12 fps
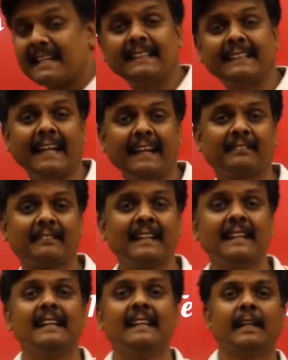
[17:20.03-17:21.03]
and text.
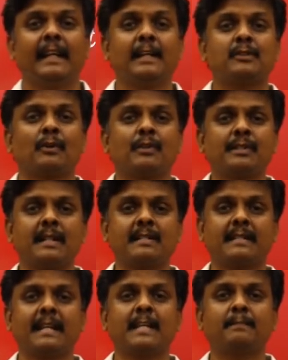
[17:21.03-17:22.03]
In social
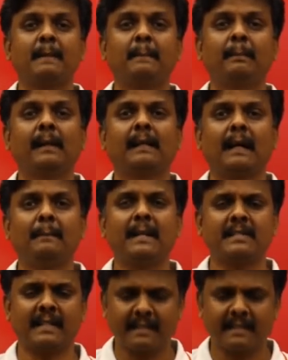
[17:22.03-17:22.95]
studies, people come and say,